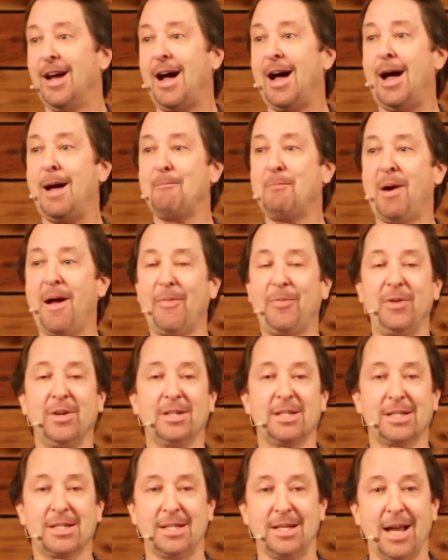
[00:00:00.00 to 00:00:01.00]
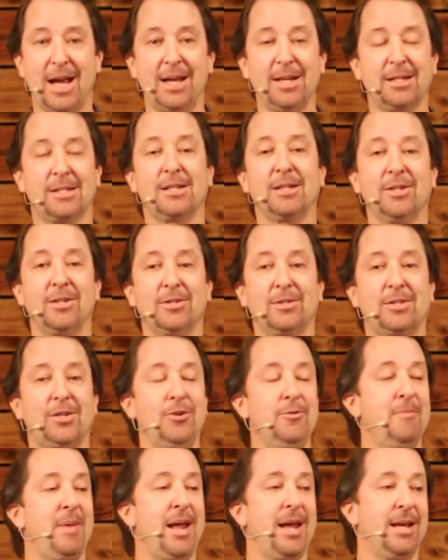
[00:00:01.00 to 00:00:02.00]
I bought this nice little
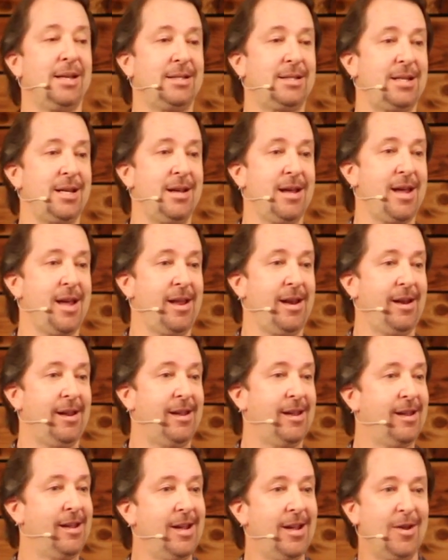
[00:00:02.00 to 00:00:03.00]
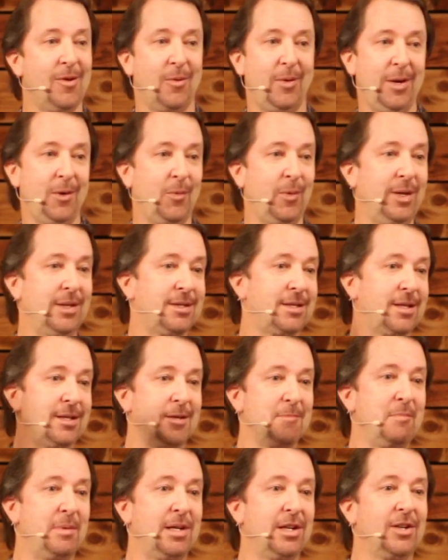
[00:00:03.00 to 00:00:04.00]
two-man tent. We went to
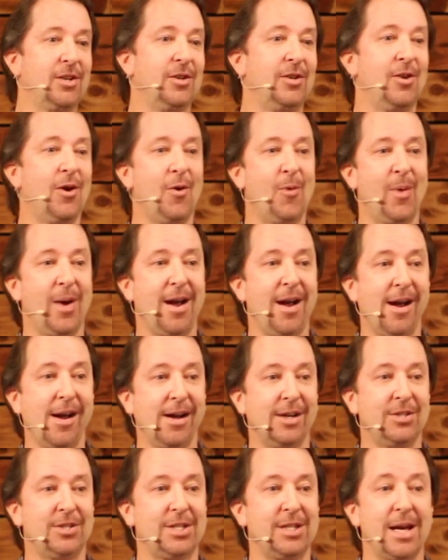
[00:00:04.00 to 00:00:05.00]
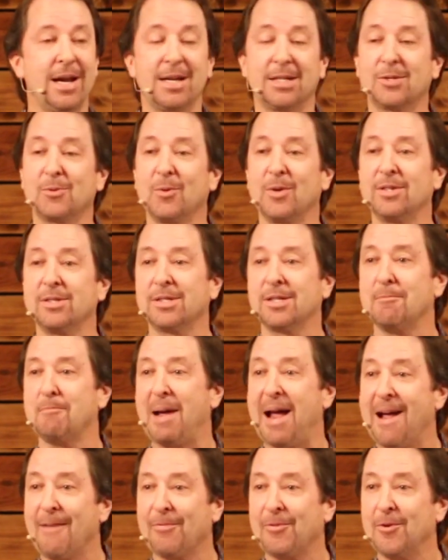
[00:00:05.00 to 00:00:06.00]
the middle of nowhere, and she asked, where's the
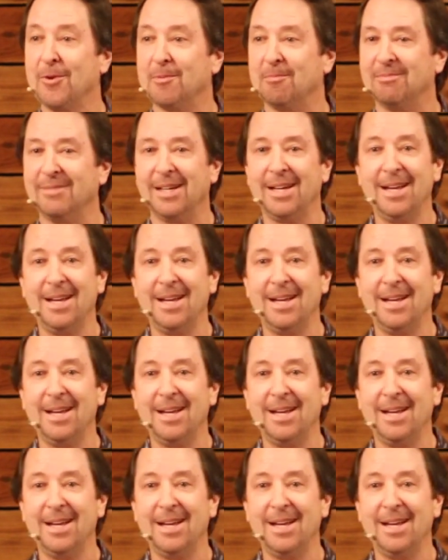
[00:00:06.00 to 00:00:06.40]
bathroom?